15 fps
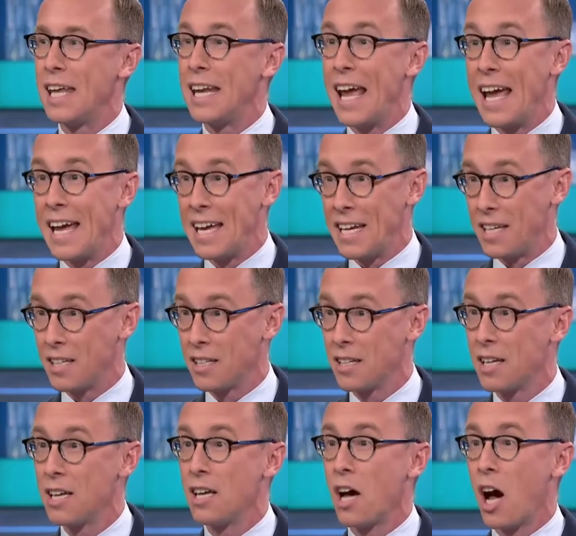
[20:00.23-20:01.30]
an aide
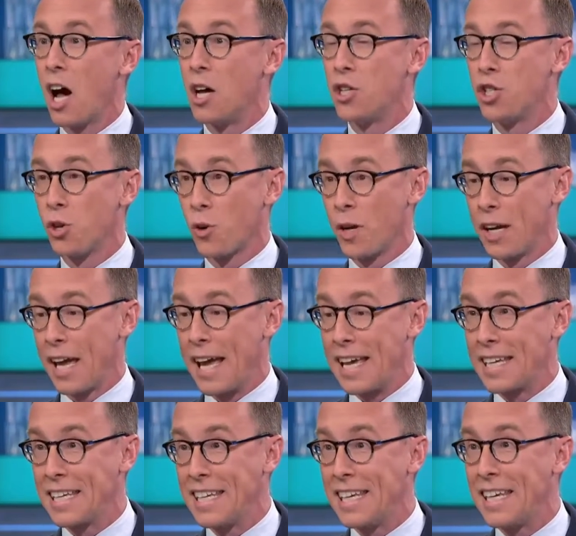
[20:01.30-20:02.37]
uh, during
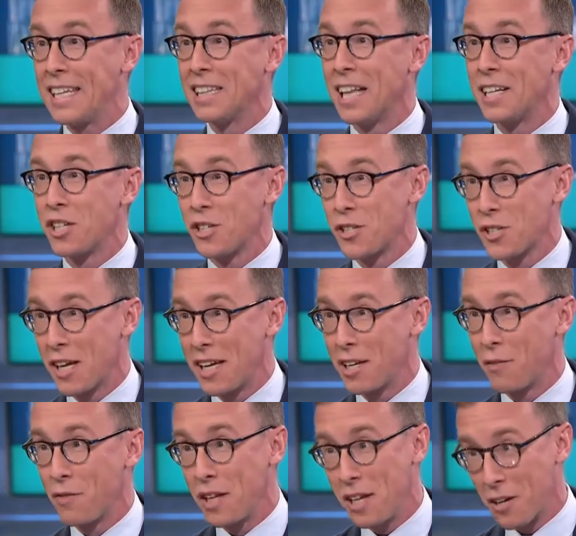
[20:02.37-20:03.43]
a key
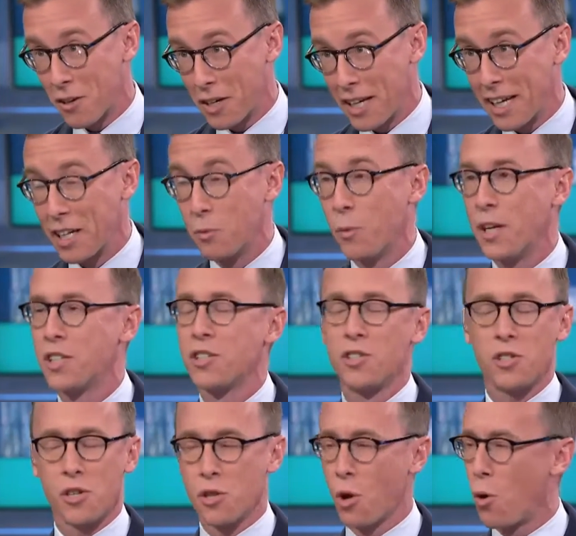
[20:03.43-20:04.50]
legislative hearing in
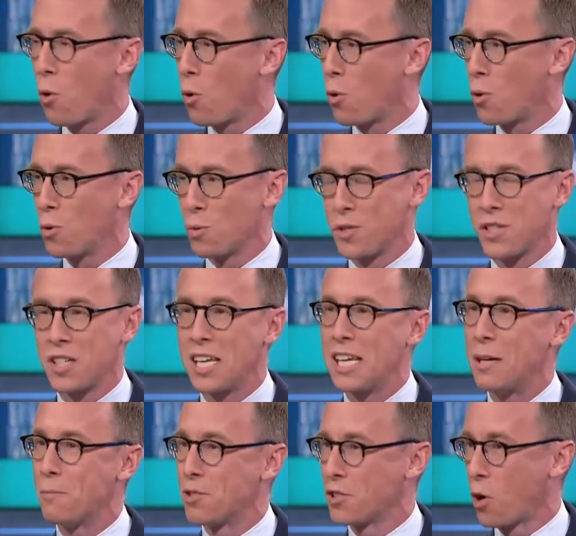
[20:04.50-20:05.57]
which the whole
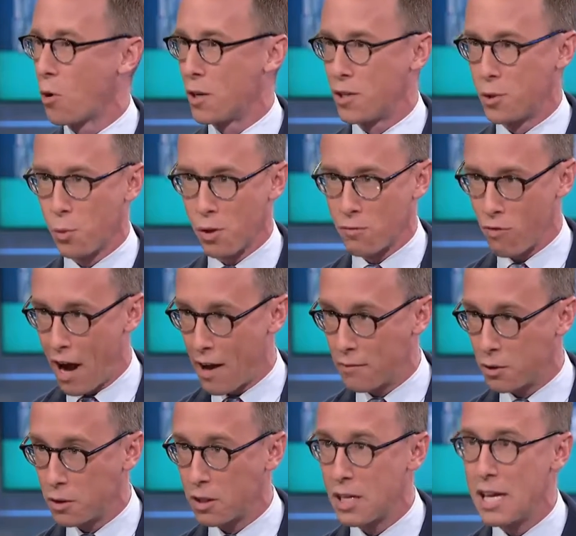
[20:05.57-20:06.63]
scheme started to
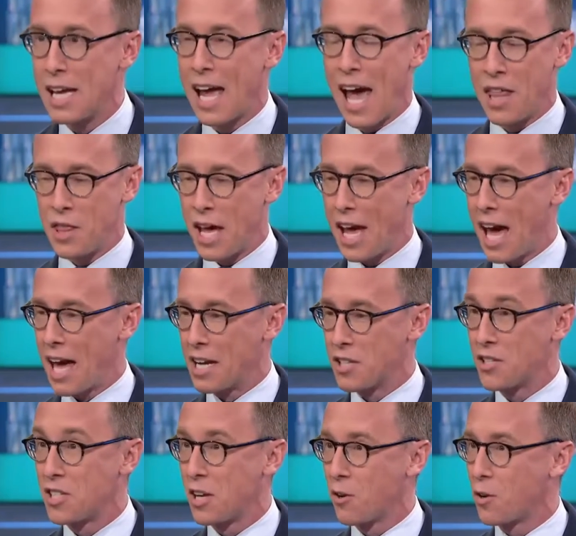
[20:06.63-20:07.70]
unravel. And they had
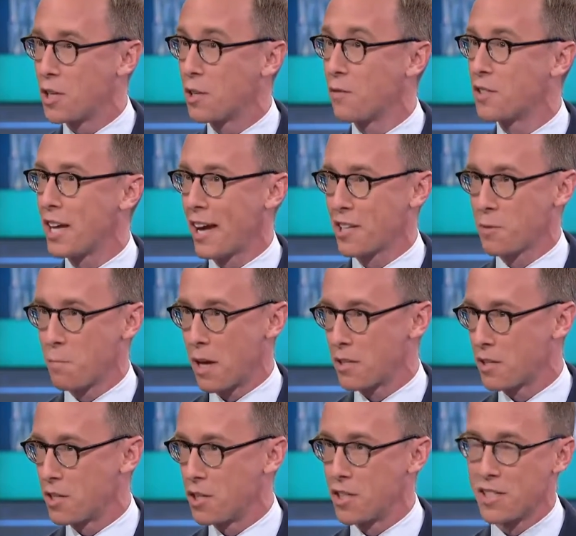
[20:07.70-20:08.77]
a series of text
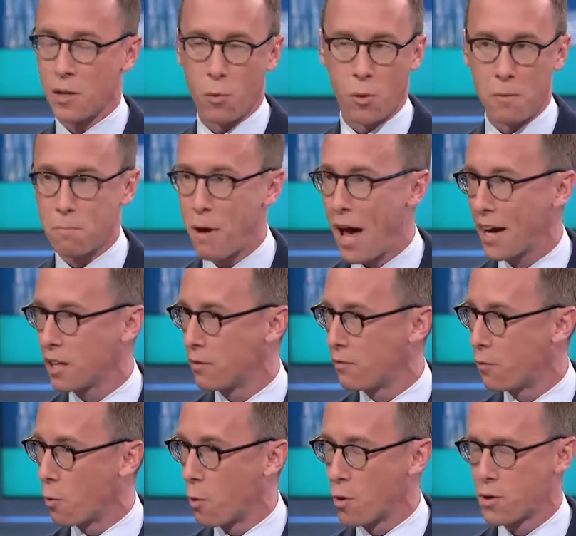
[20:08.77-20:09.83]
messages that went back and
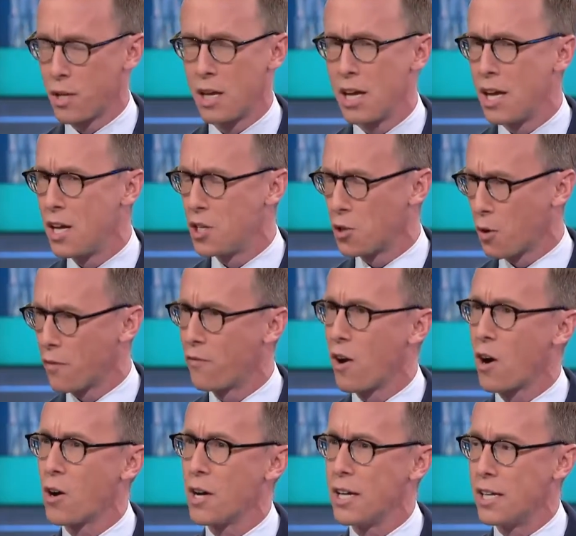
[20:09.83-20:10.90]
forth during
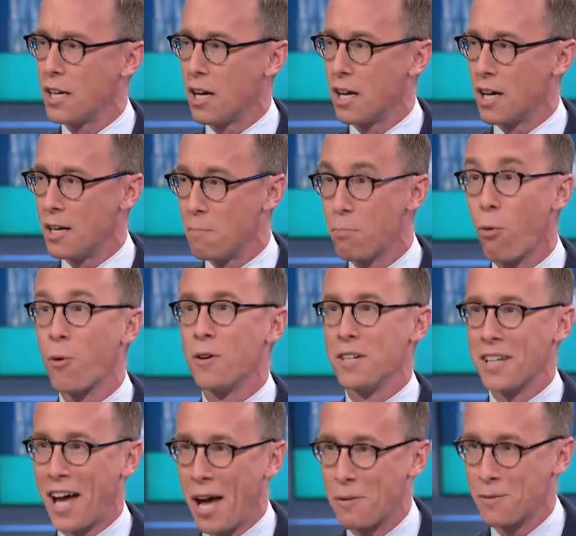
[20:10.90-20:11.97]
very uh,
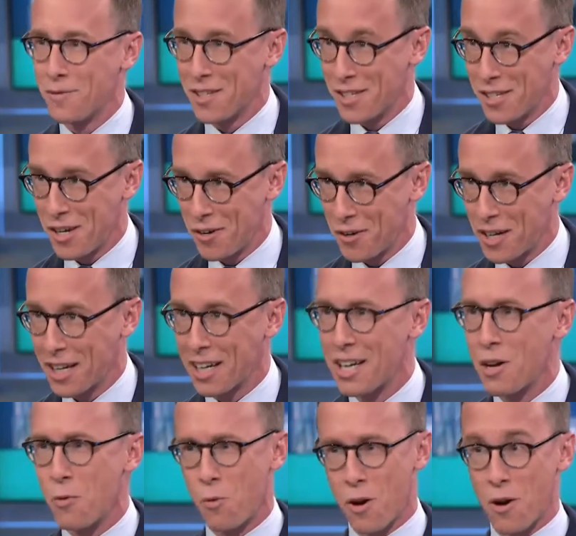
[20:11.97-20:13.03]
important times of this hearing
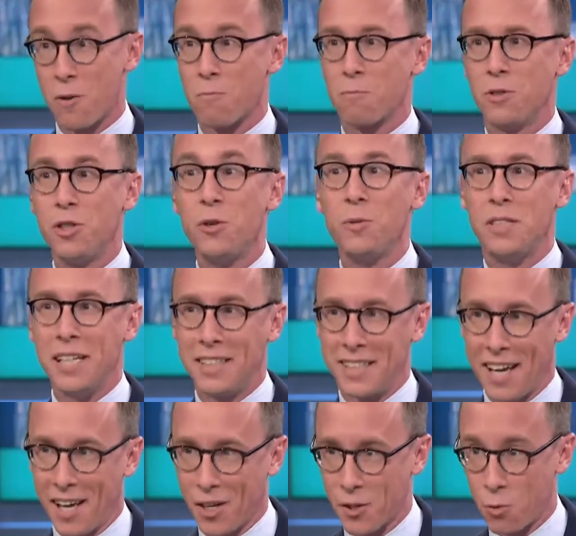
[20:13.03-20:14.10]
where new
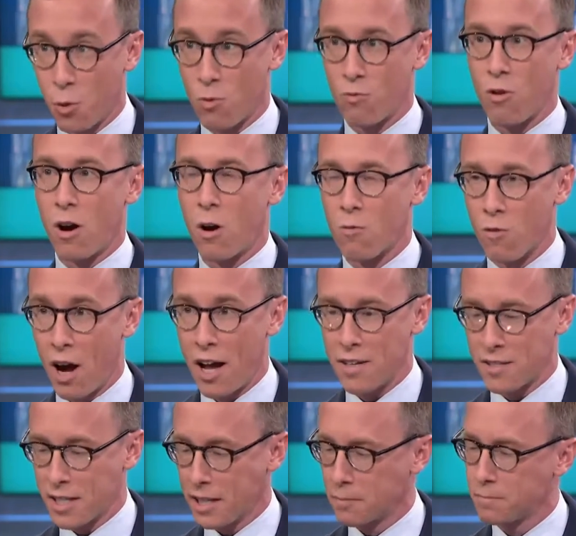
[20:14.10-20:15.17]
details were
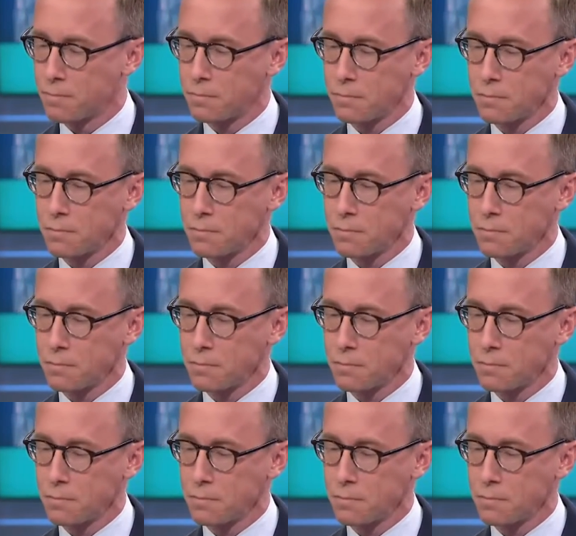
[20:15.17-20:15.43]
arising.